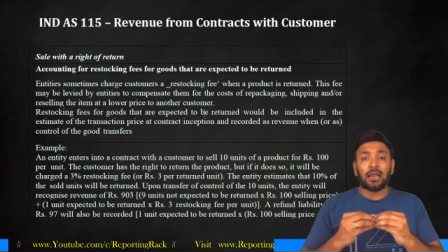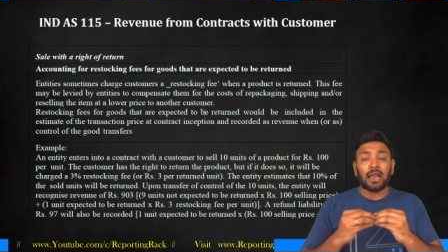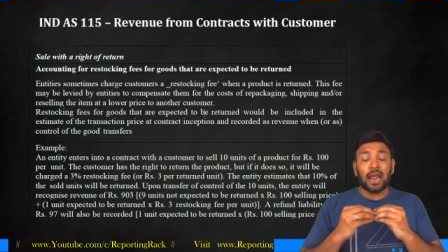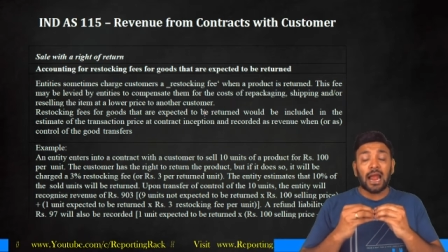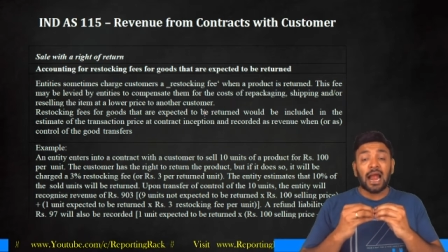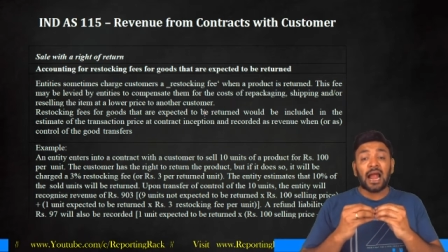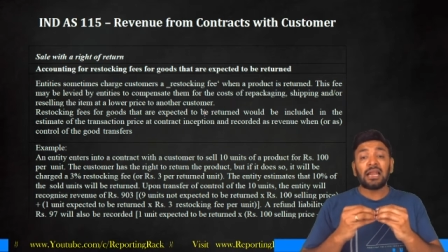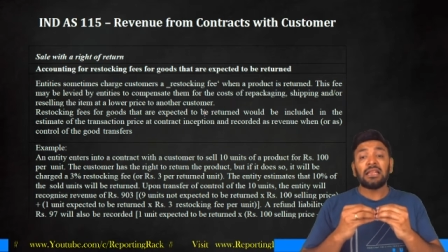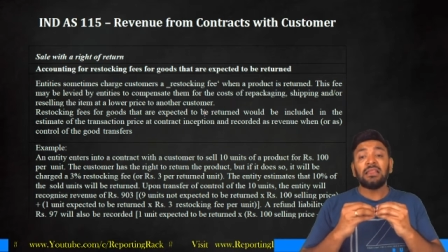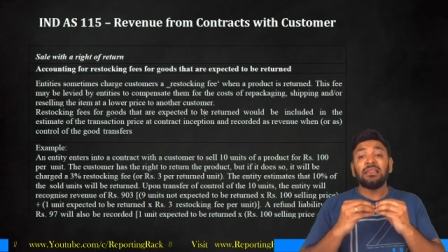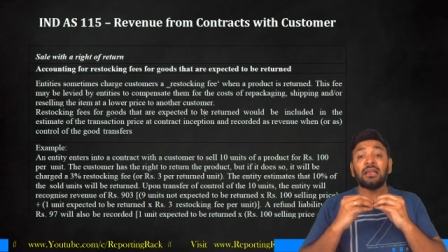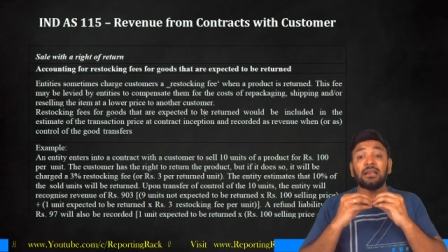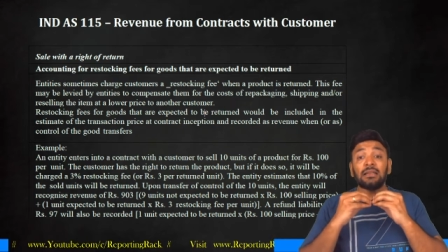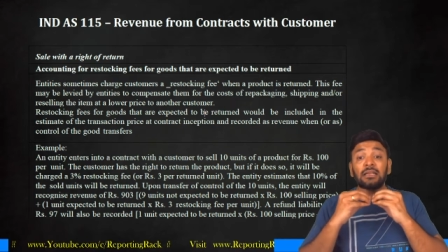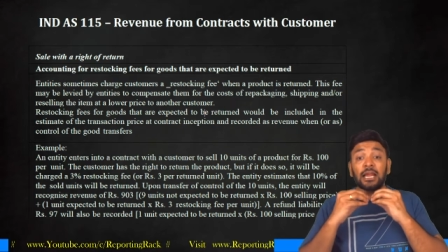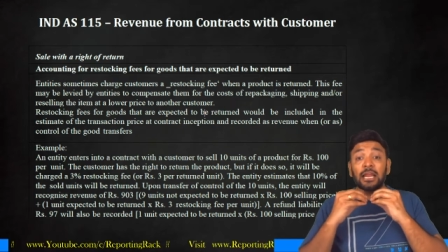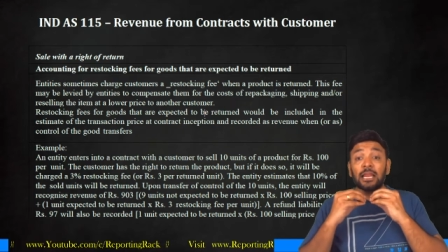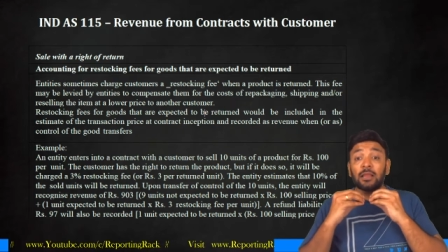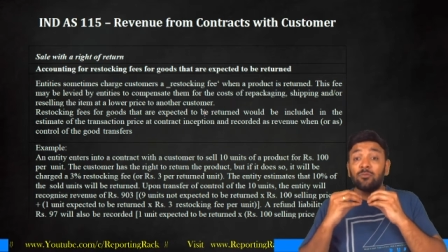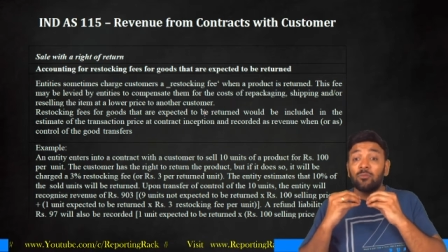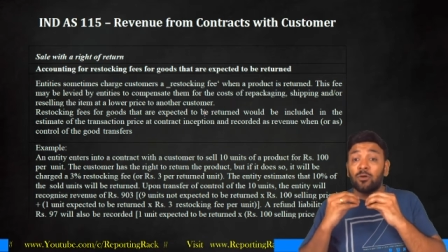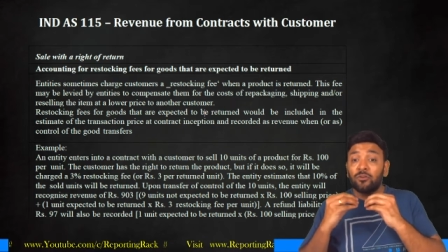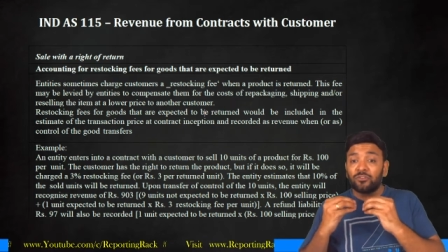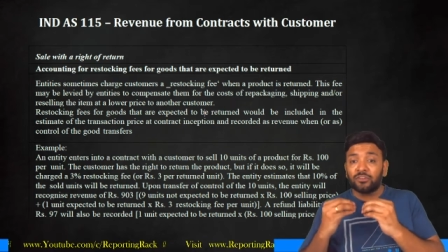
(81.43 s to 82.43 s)
at the
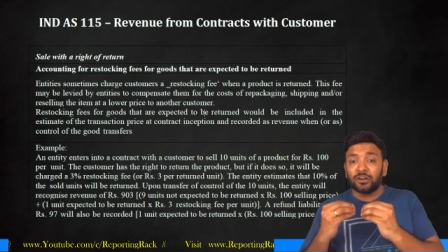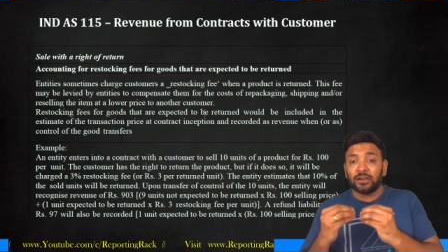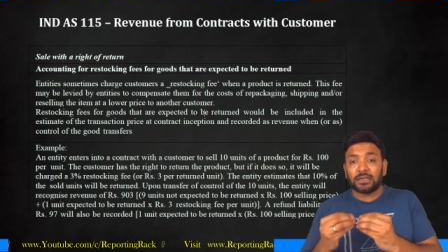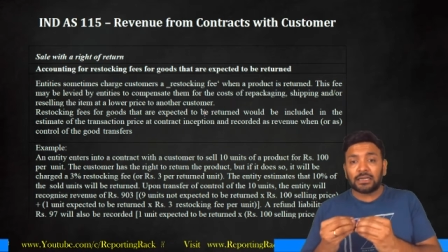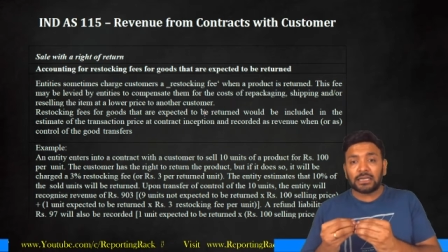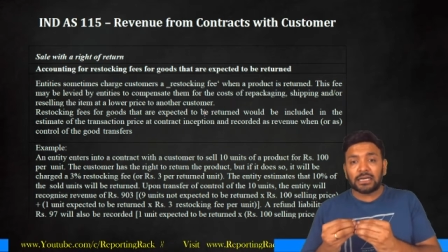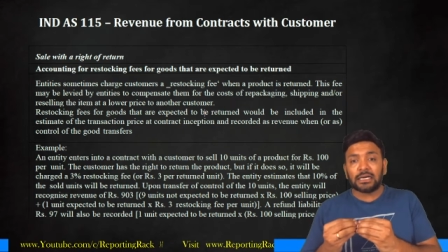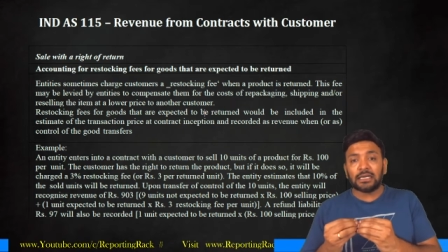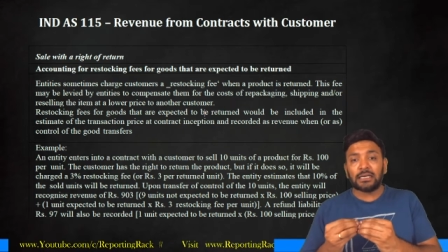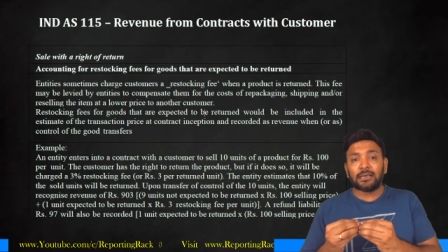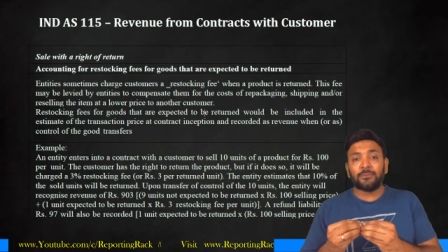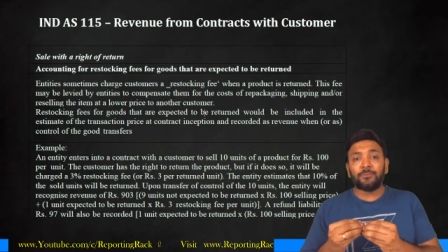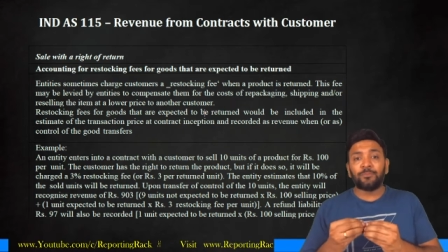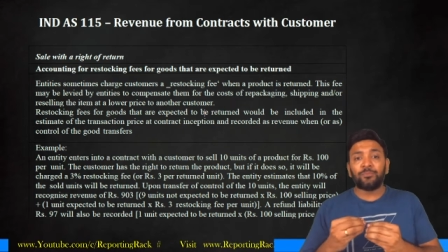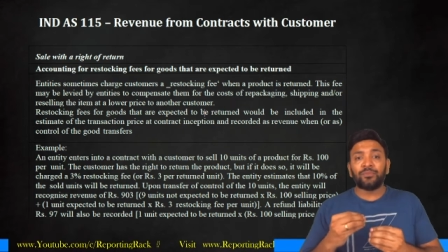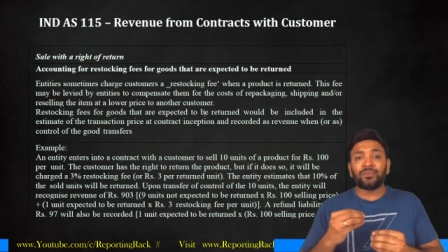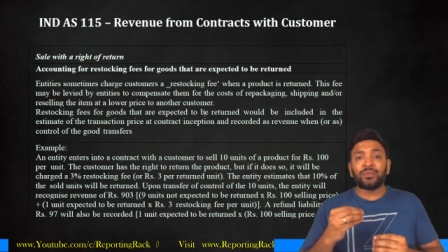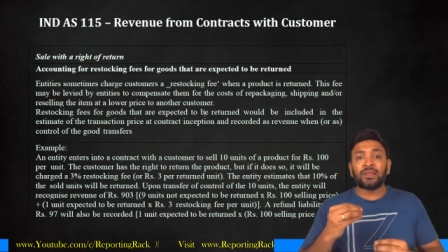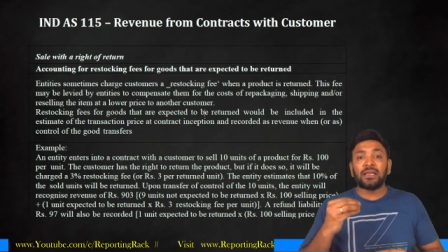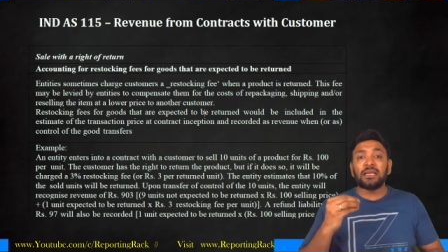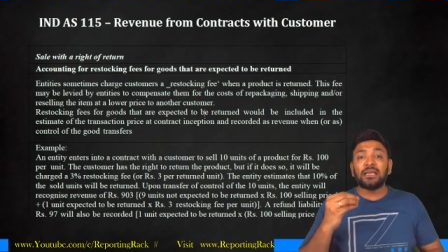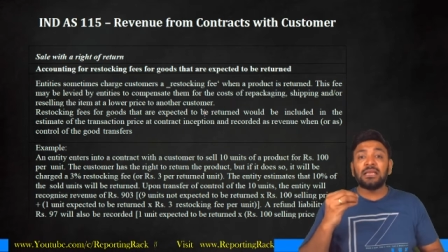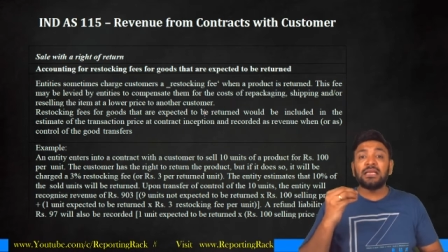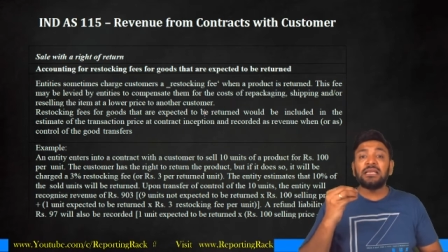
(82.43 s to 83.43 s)
time of return
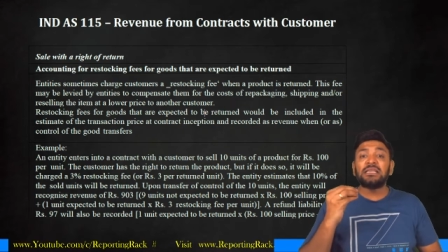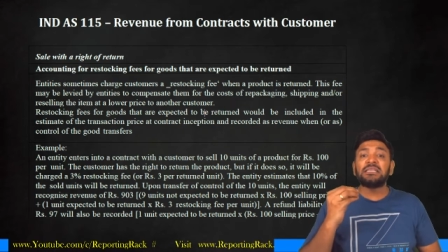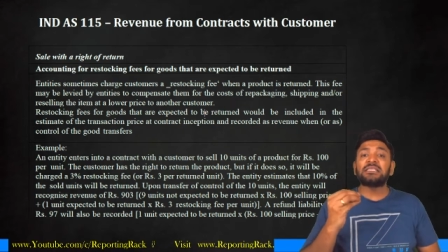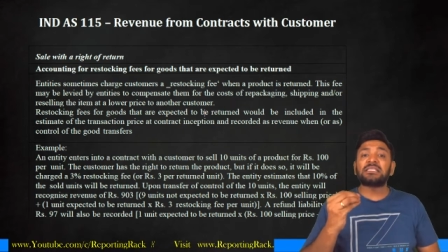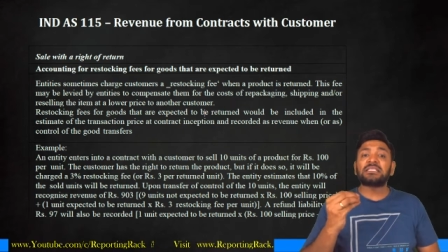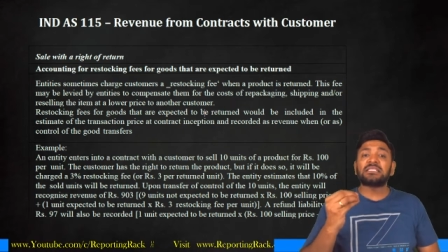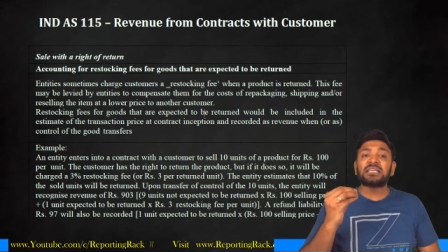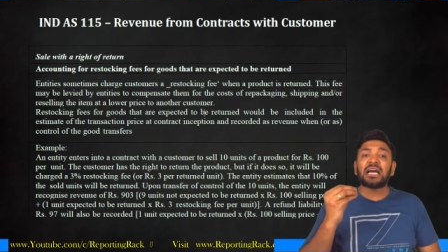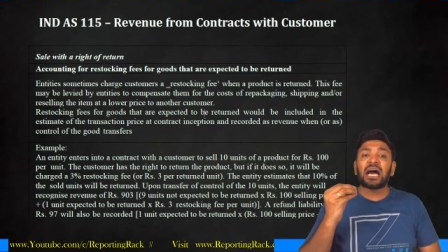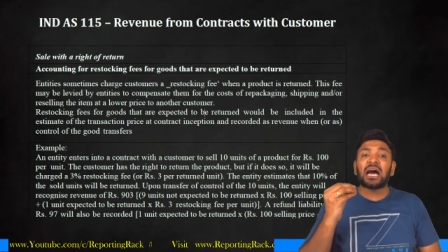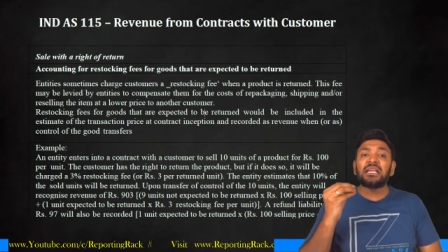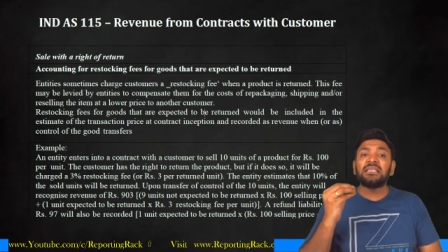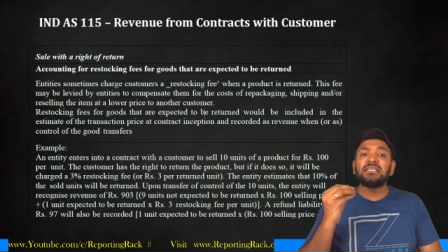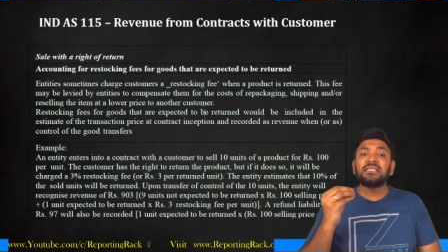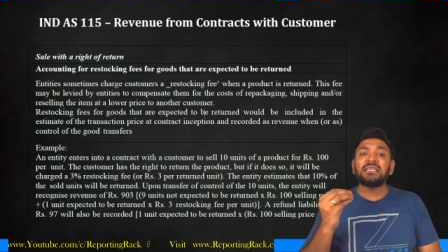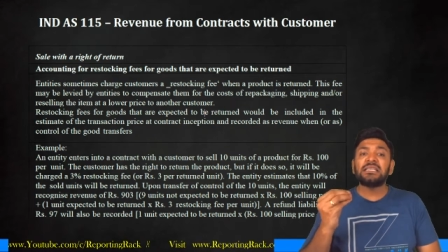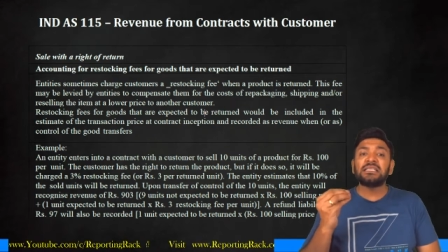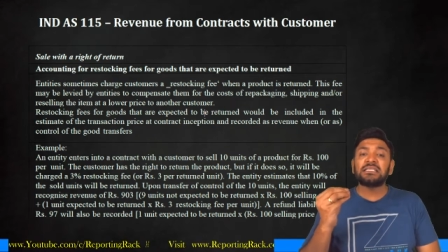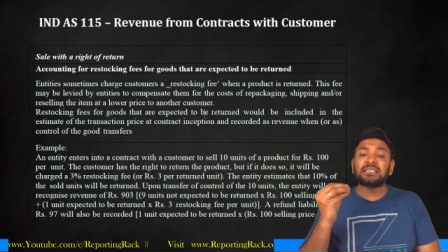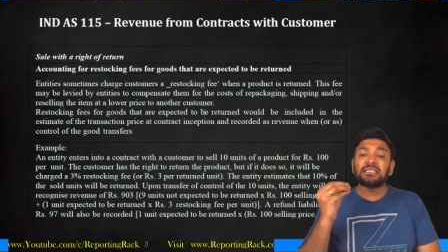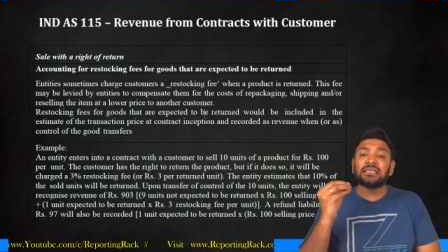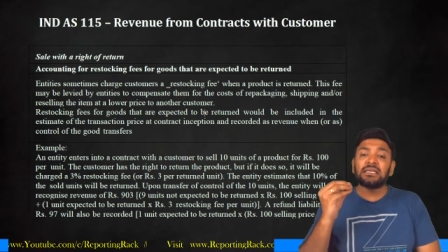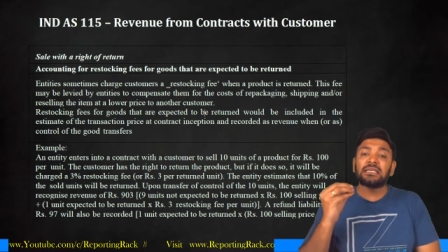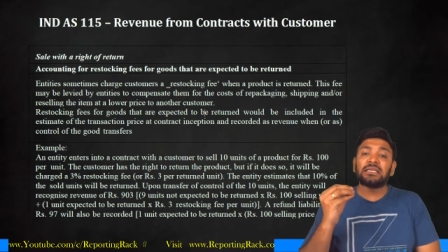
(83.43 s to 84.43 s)
is charging
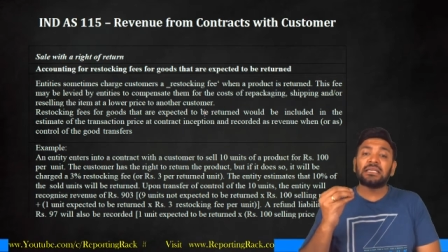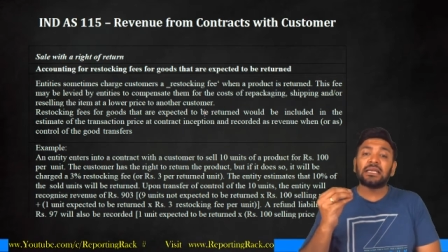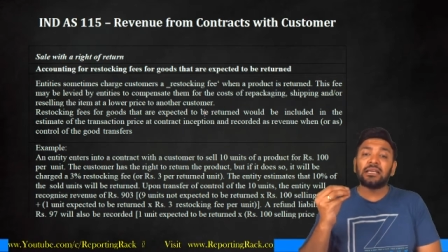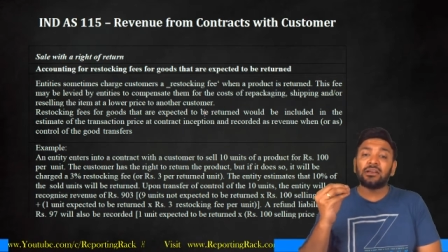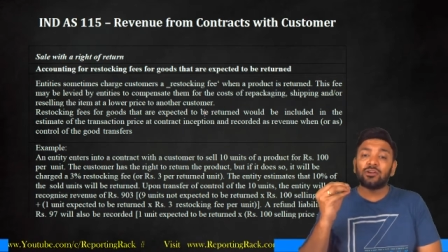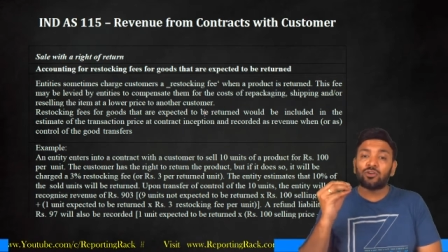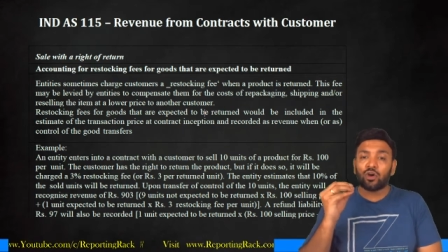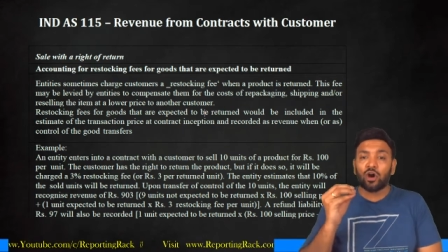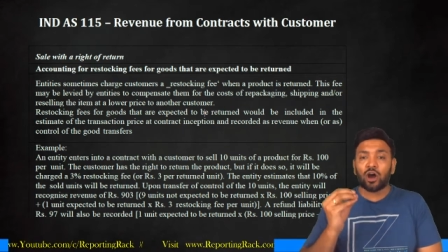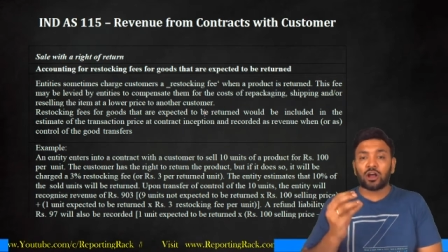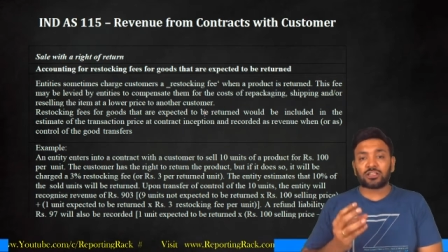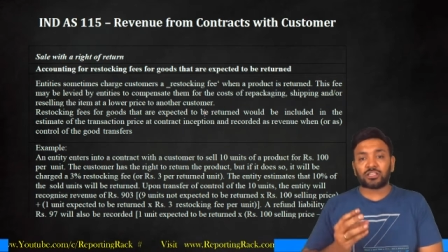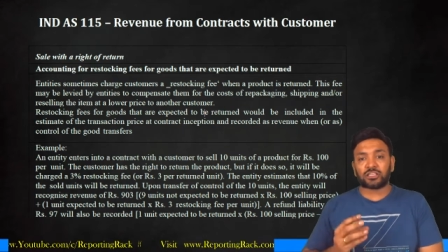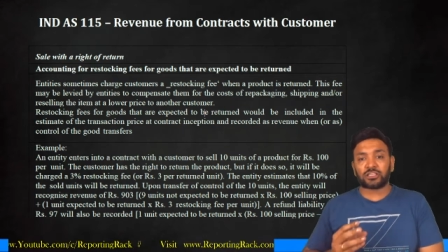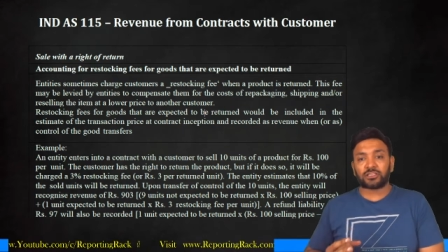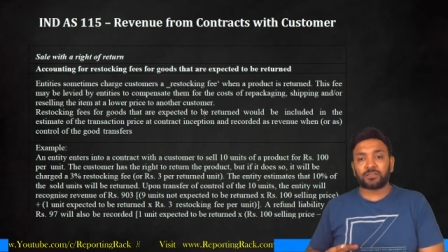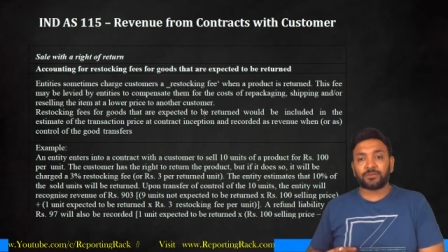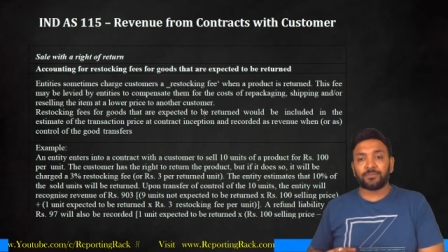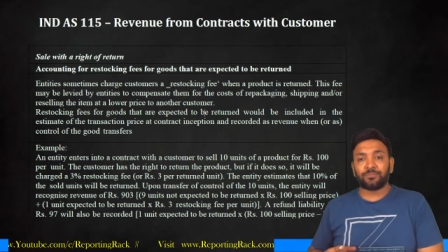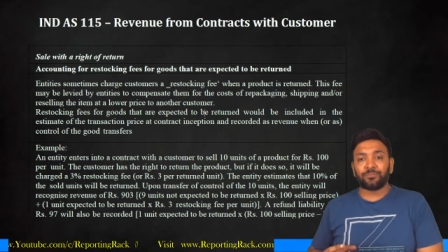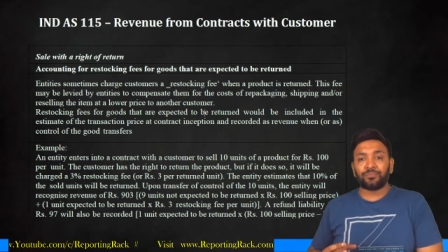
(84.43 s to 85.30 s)
certain cost.